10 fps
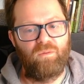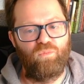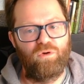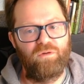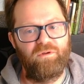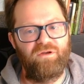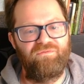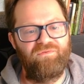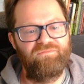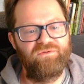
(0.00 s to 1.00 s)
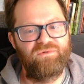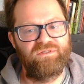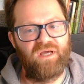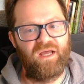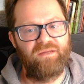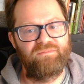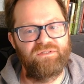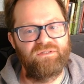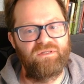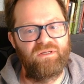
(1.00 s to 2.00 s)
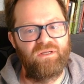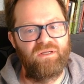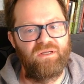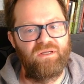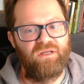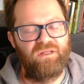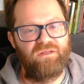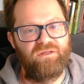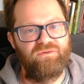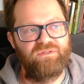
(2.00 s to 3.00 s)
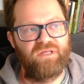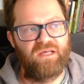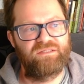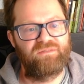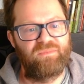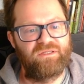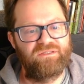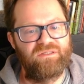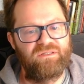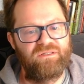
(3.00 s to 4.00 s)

Word appearing 51 times in the New Testament.